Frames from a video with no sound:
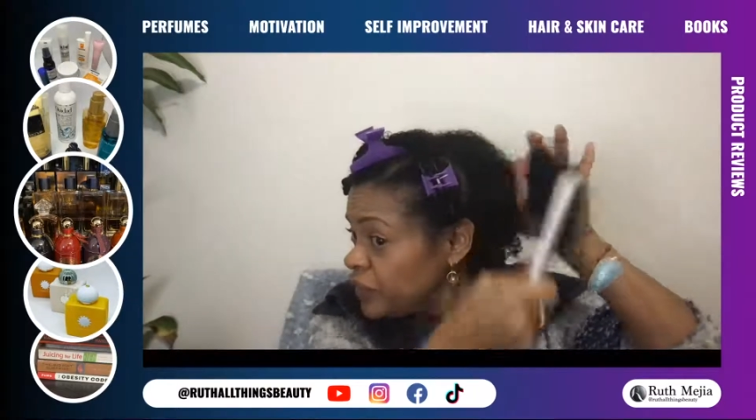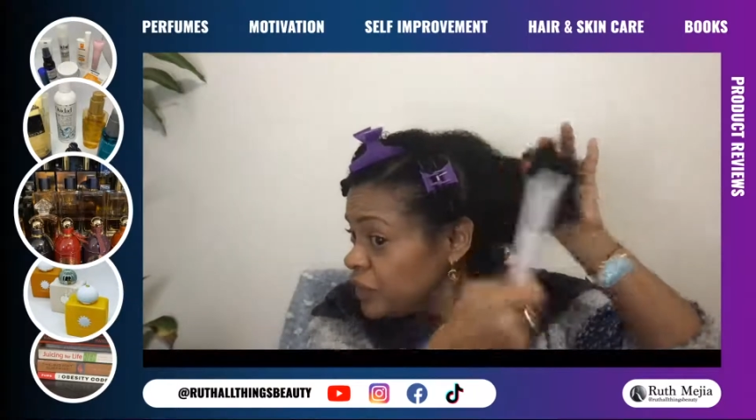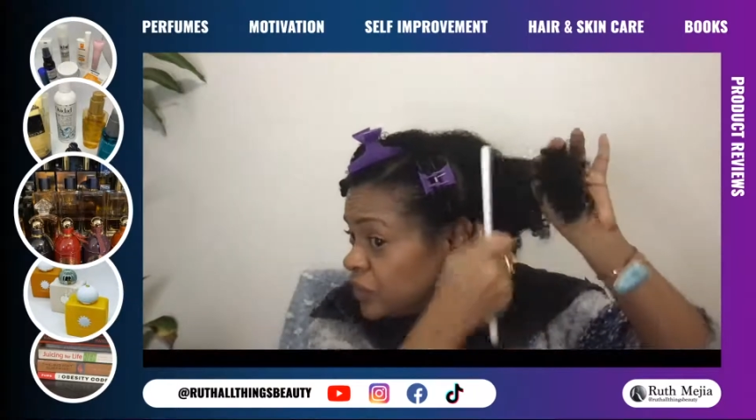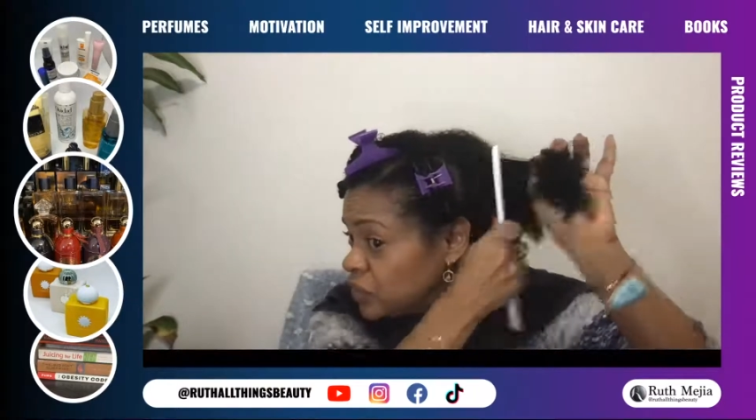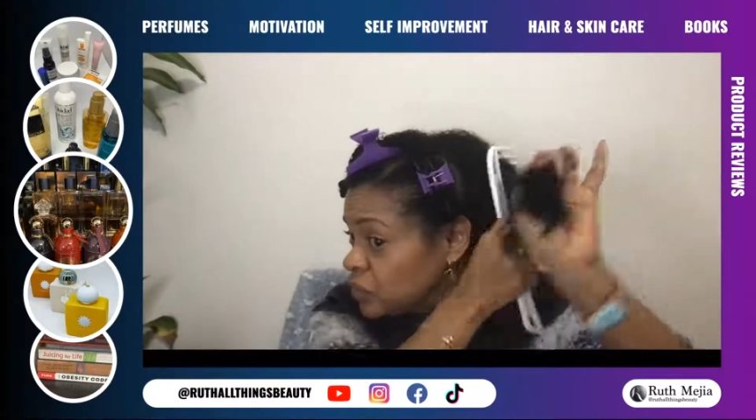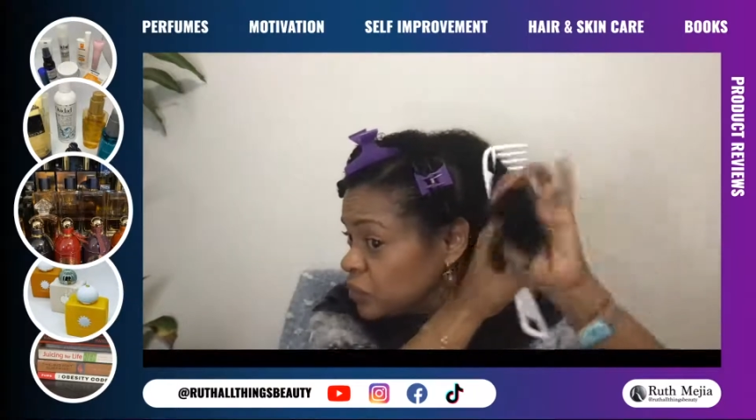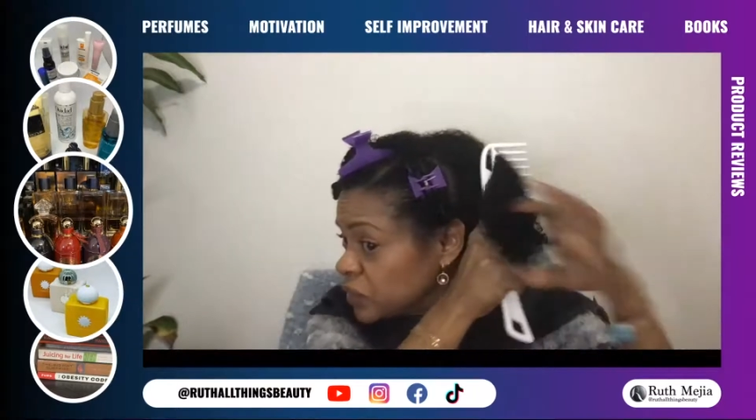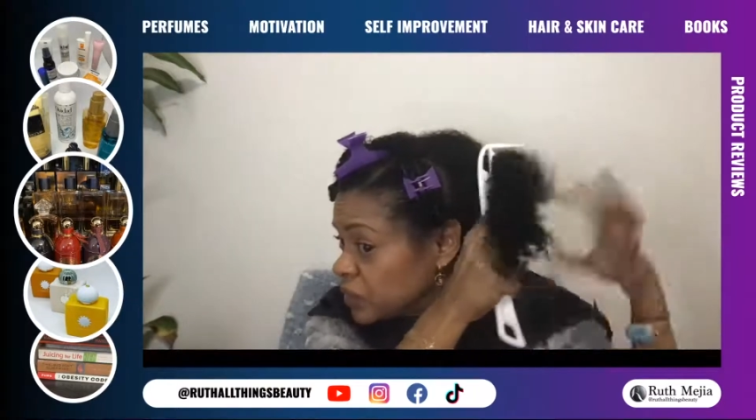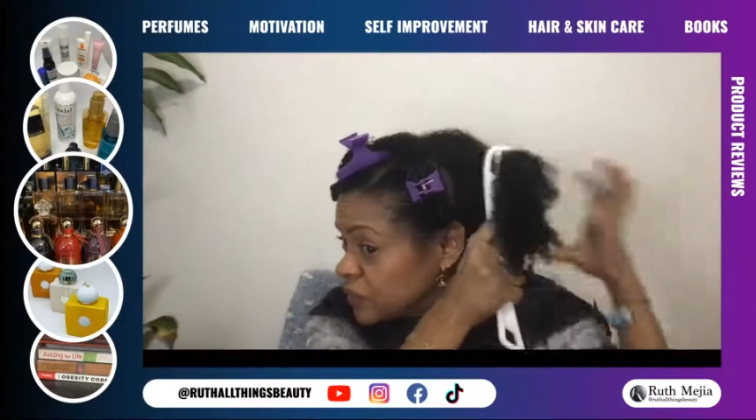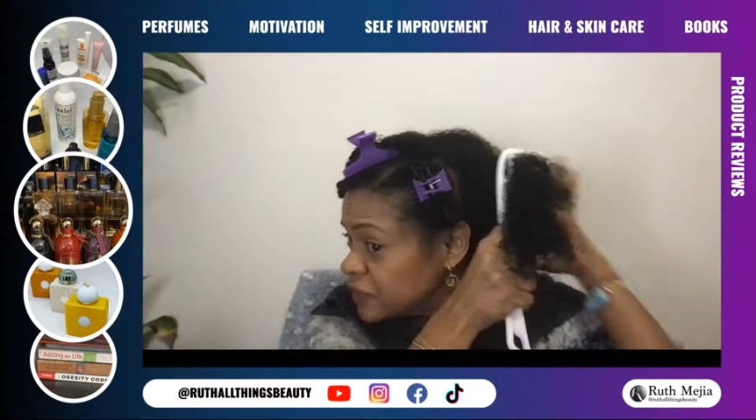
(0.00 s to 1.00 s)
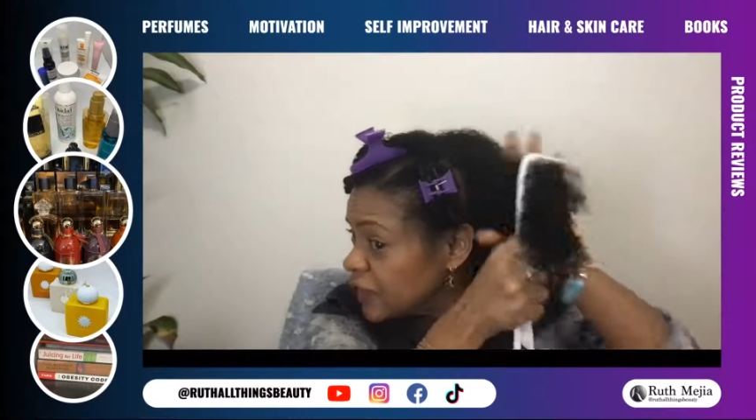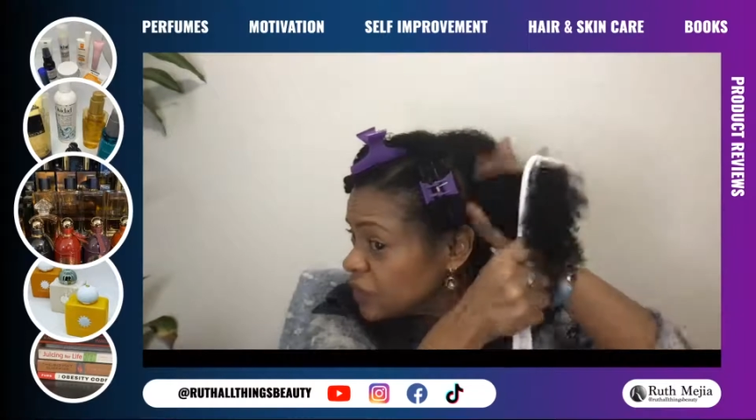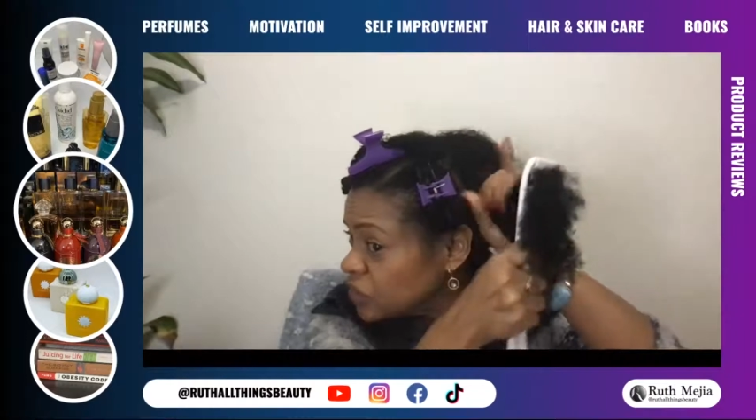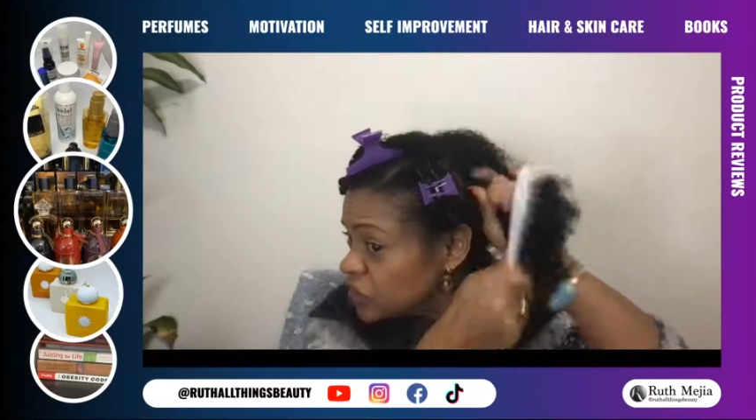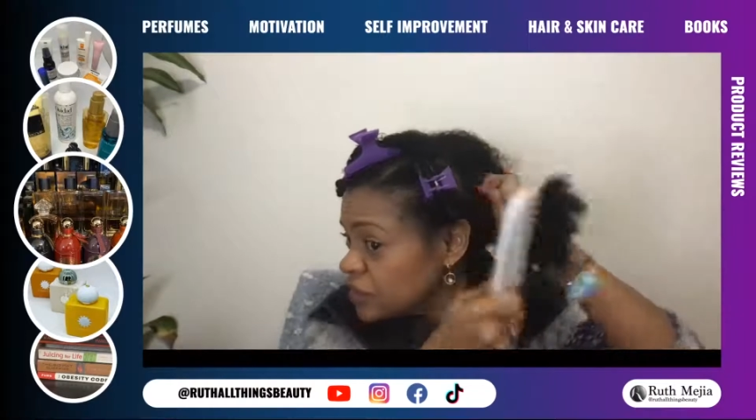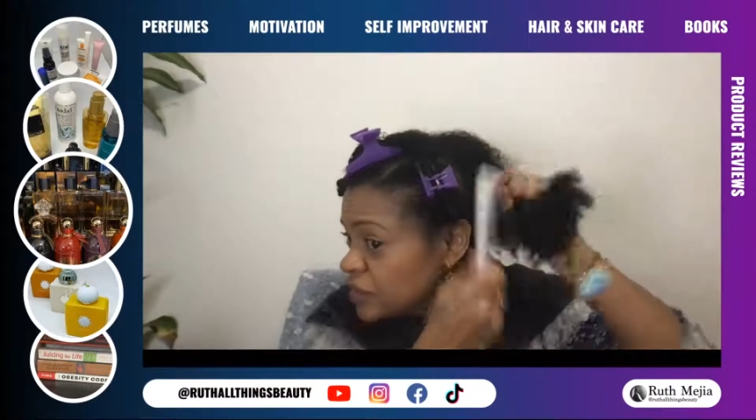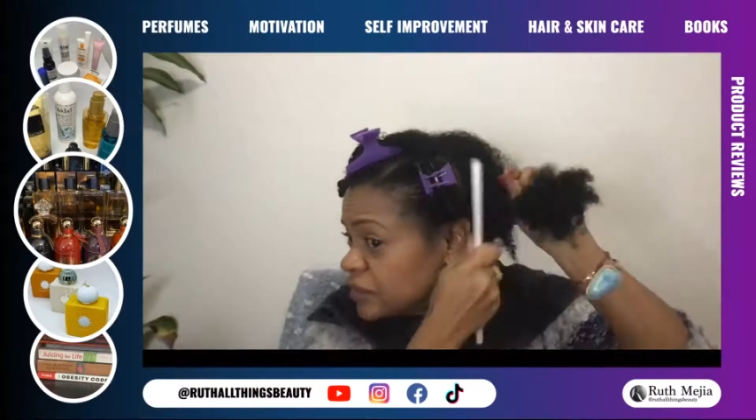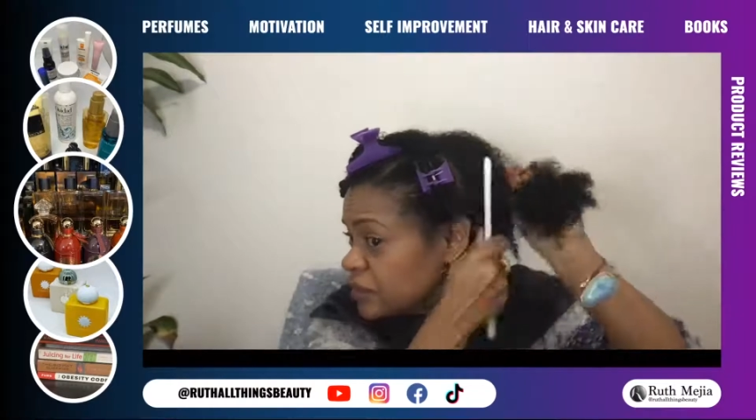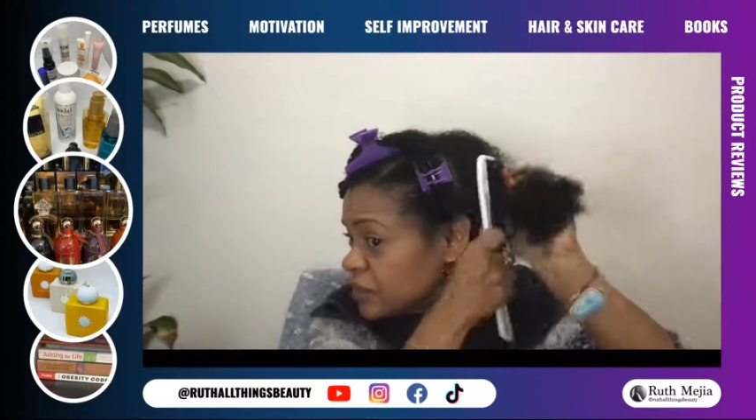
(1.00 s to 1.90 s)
You will section.